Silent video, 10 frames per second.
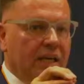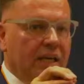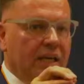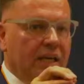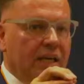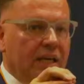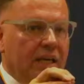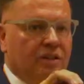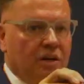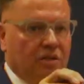manage
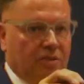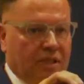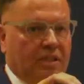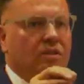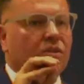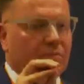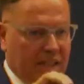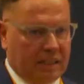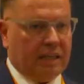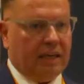those risks or
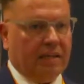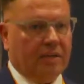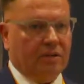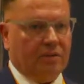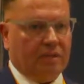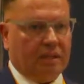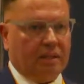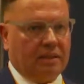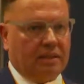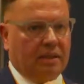mitigate those
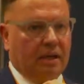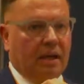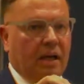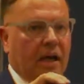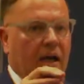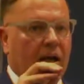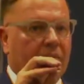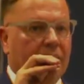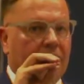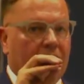risks?
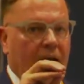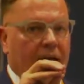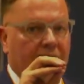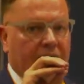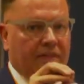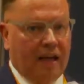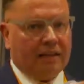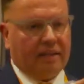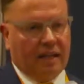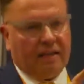And
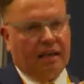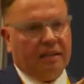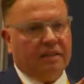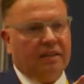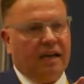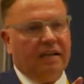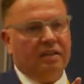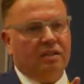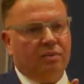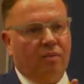that
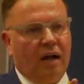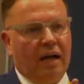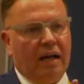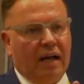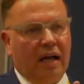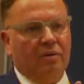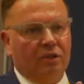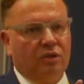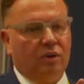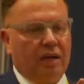is why I was
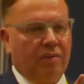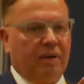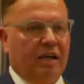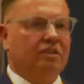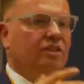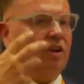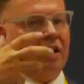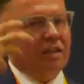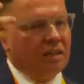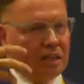talking about
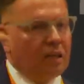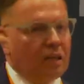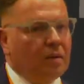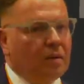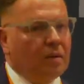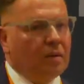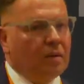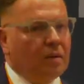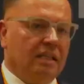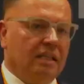the bigger
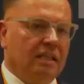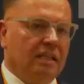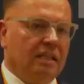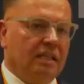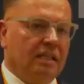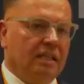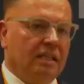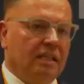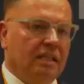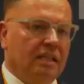ideas. Because when I'm a
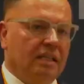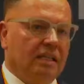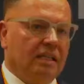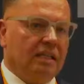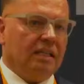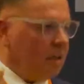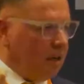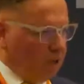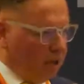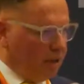decision maker and I'm
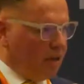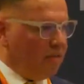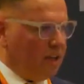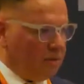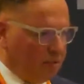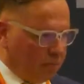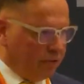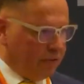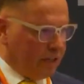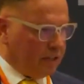not an investment
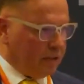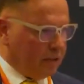professional,